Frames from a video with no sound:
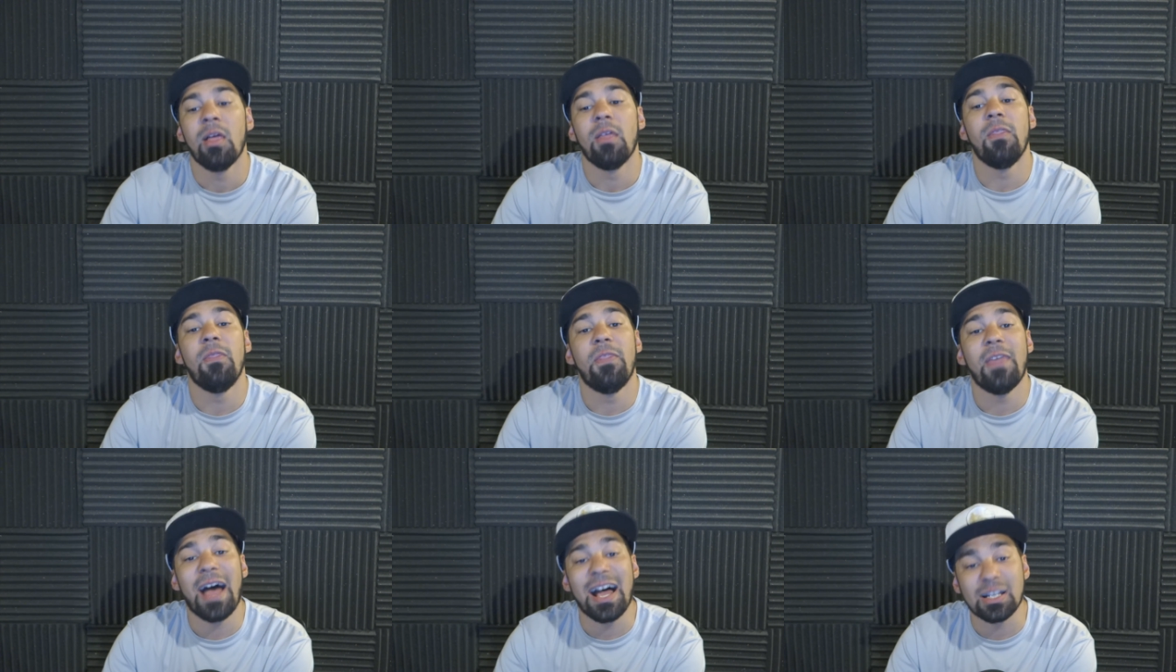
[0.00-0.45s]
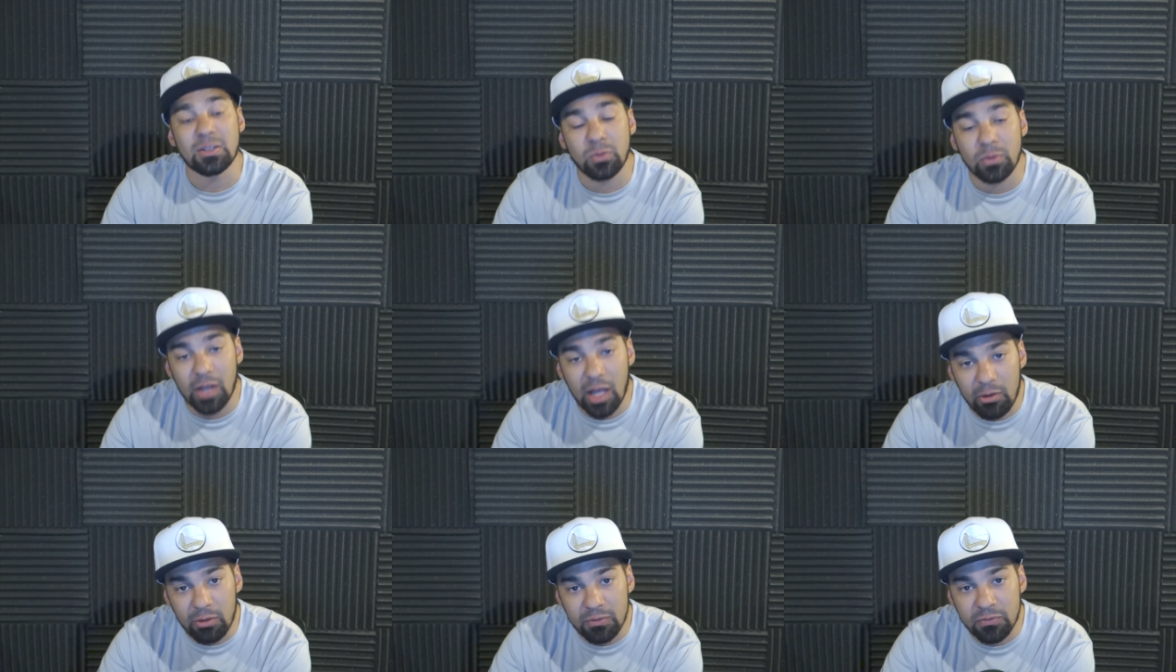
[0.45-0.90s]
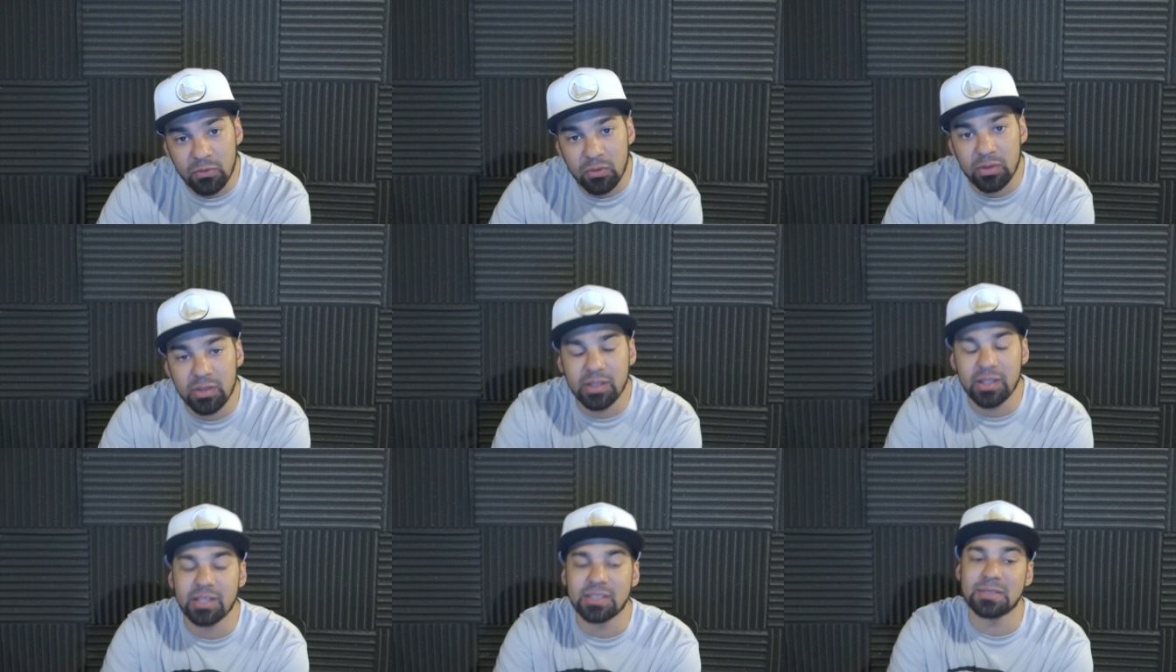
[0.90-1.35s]
That's what I would
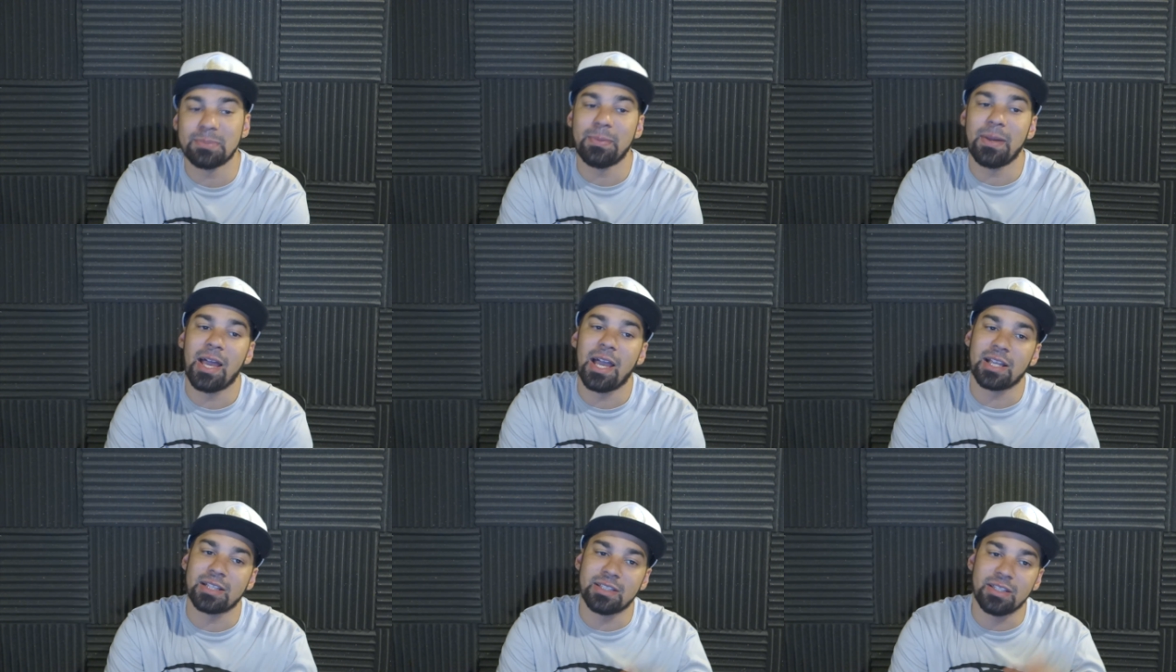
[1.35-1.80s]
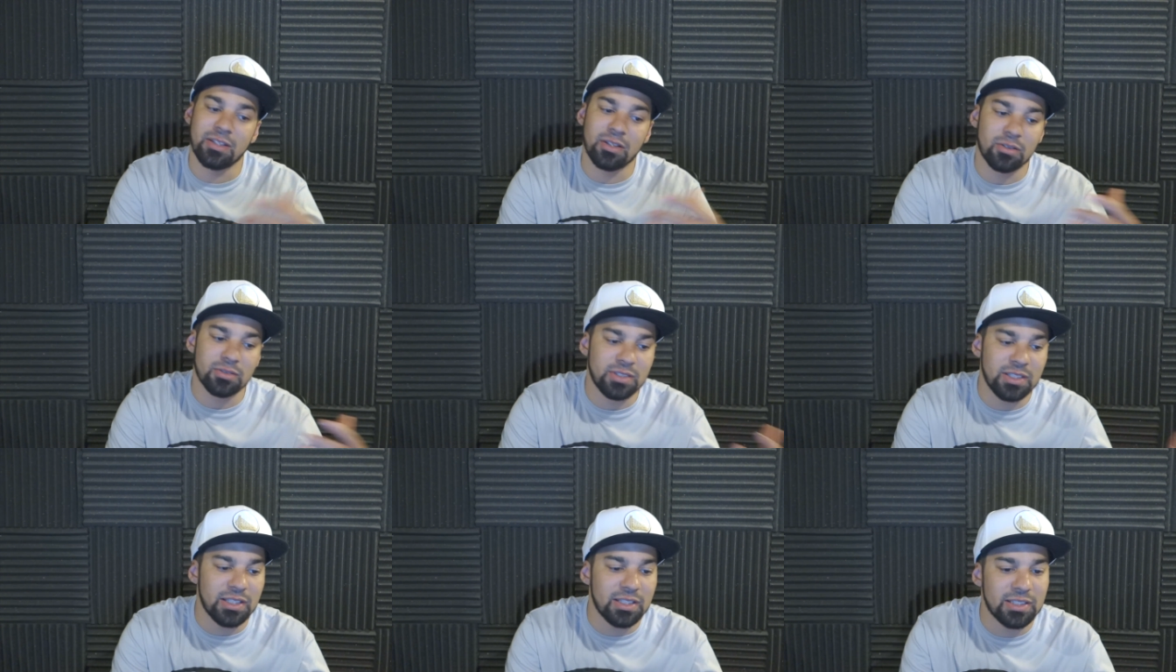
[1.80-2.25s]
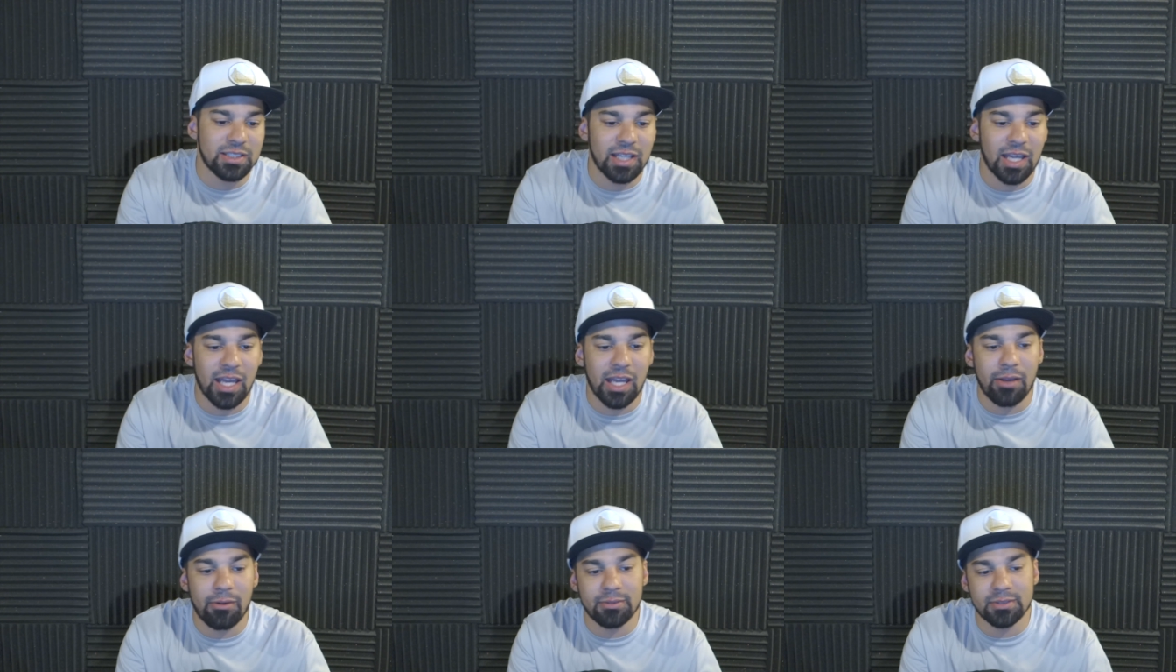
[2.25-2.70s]
fully expect. You know, T and
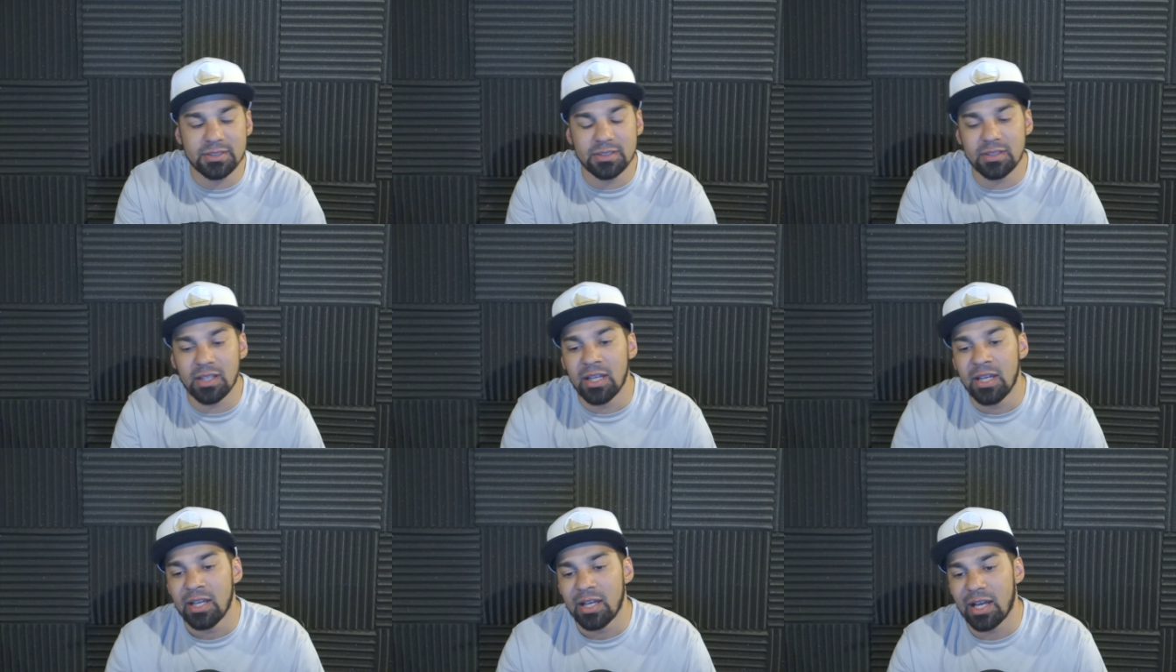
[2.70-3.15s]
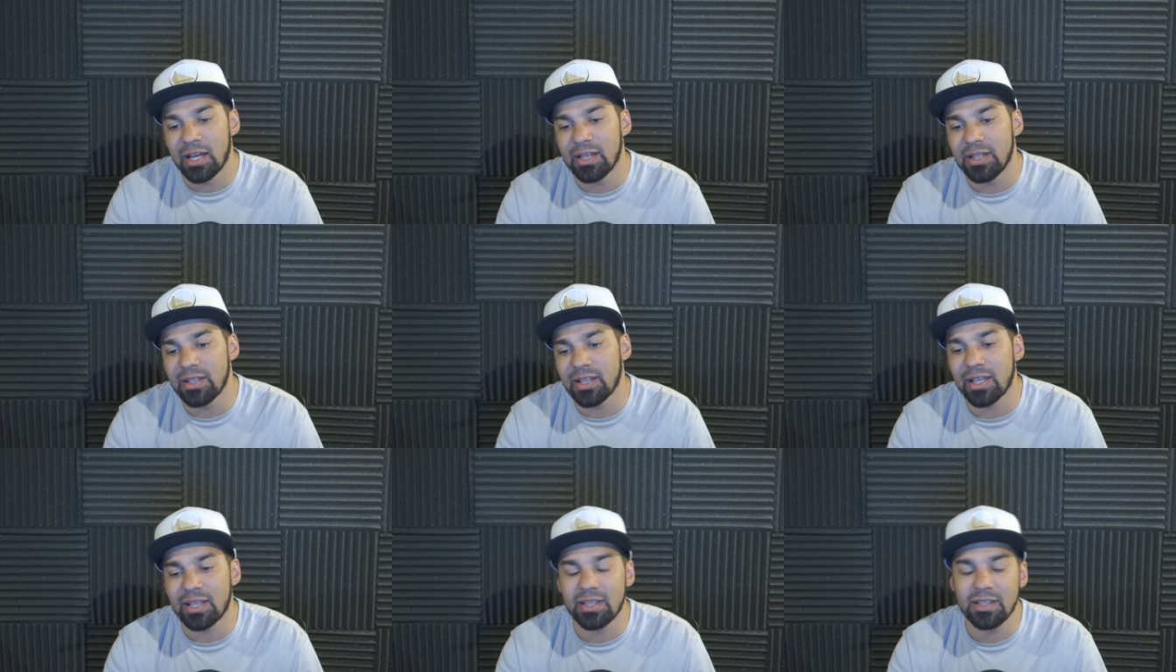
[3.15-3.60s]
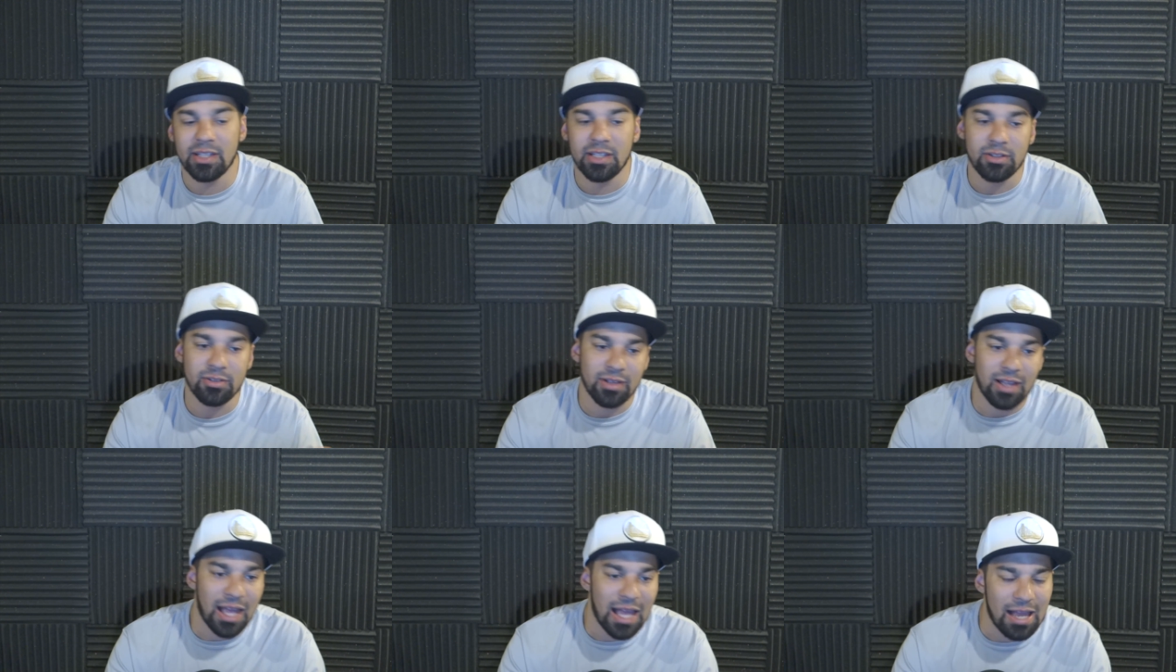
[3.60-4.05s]
K was at a, like a year
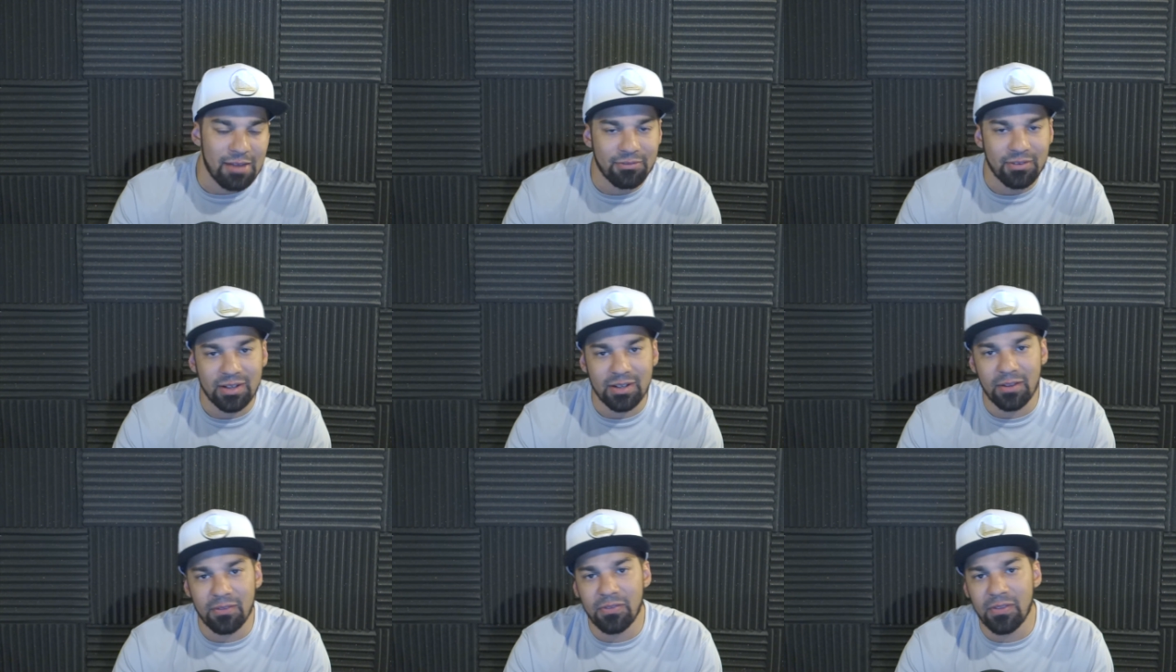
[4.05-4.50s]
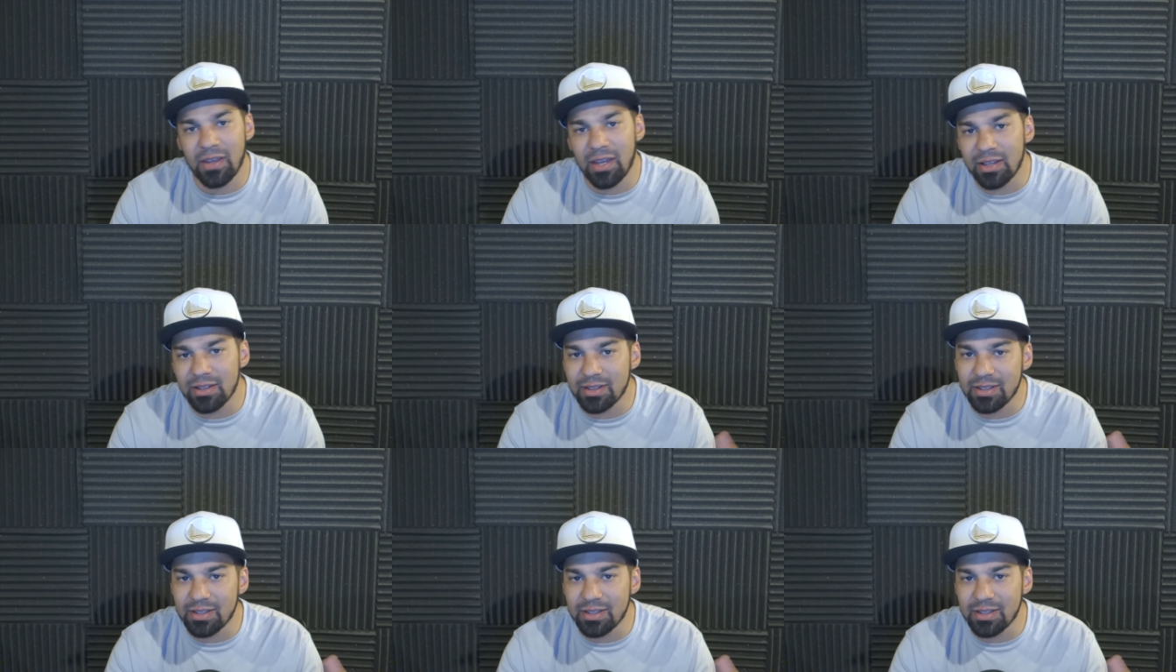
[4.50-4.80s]
and a half kind of thing.